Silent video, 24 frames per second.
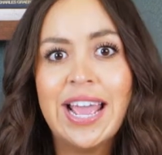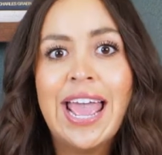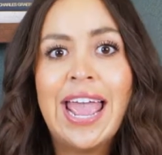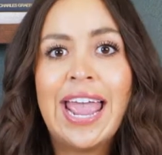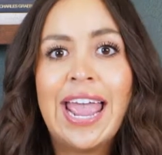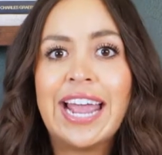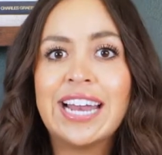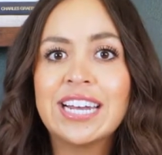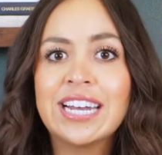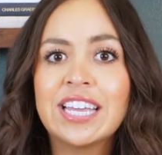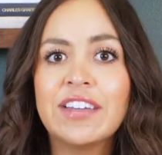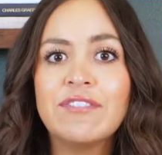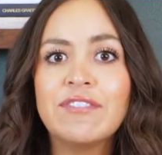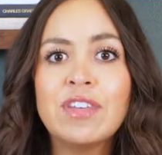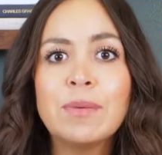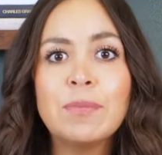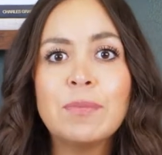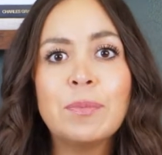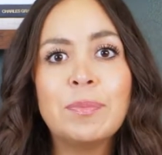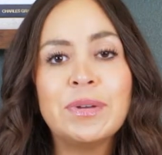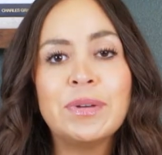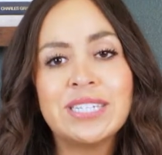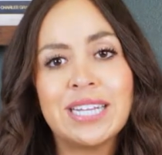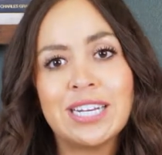and give them a
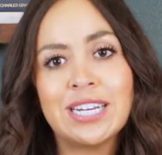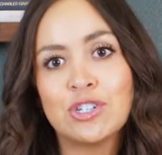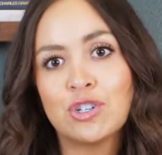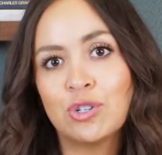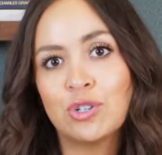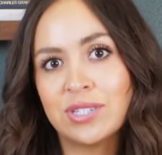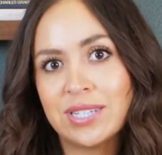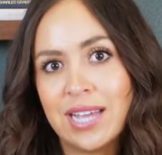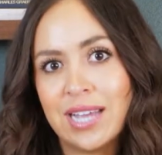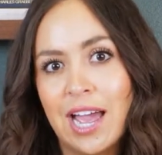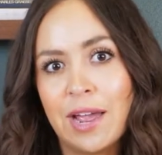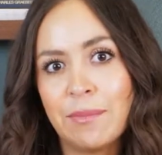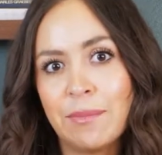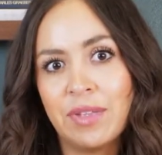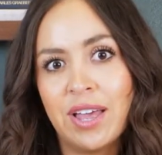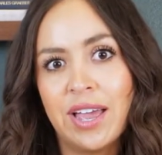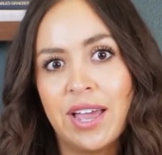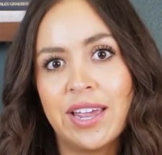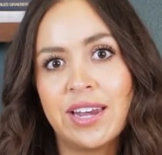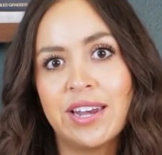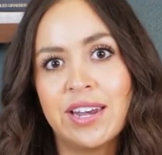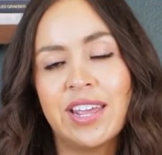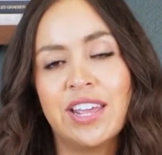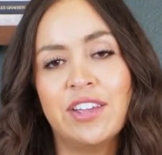potential
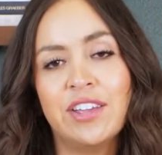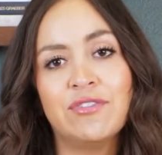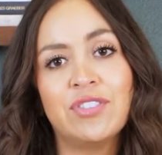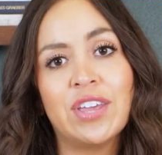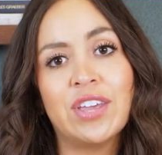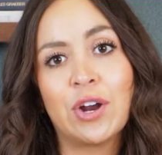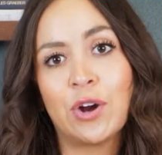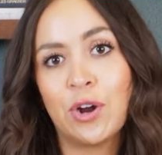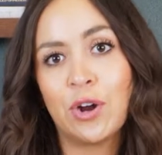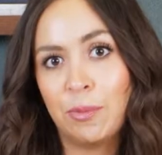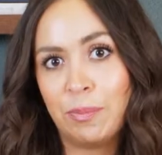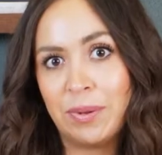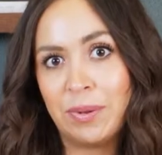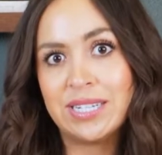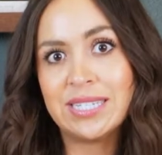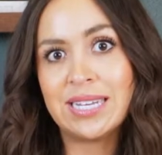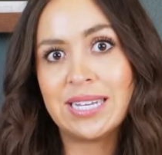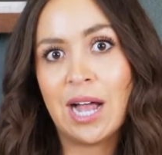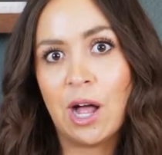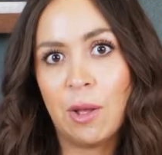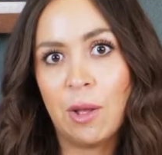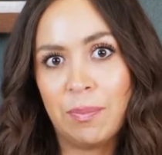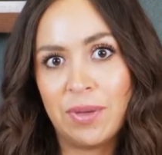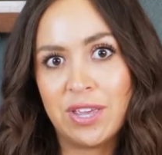timeline if they are open to
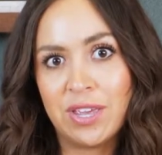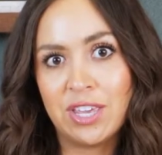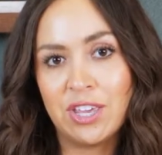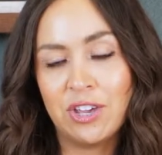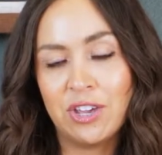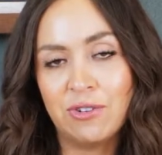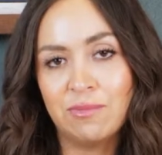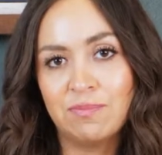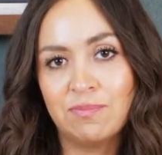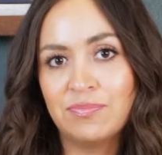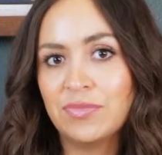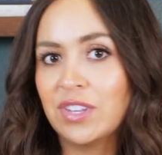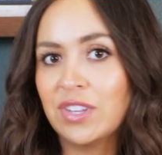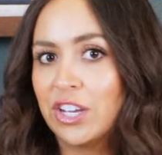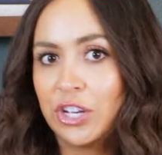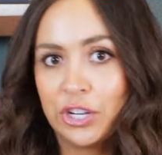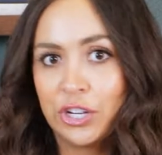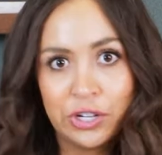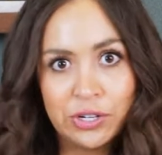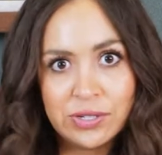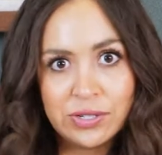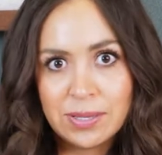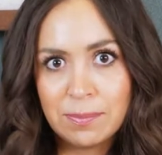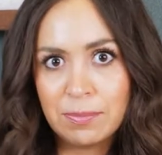helping you. It could
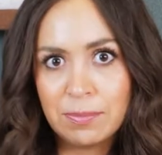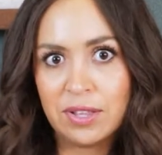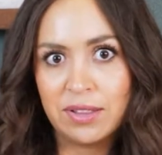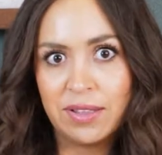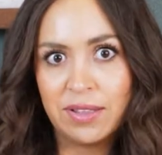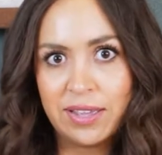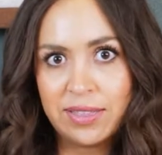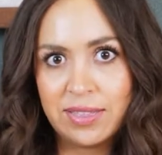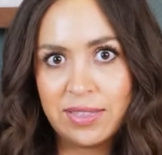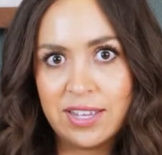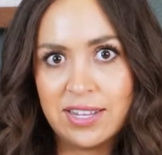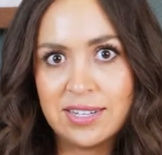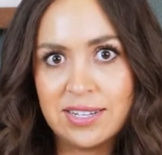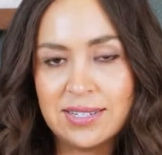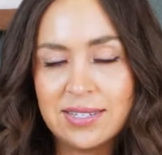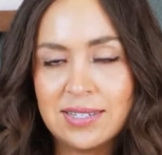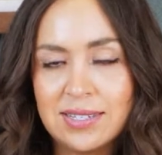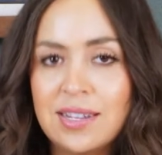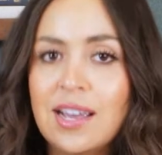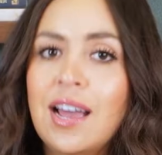go something like this.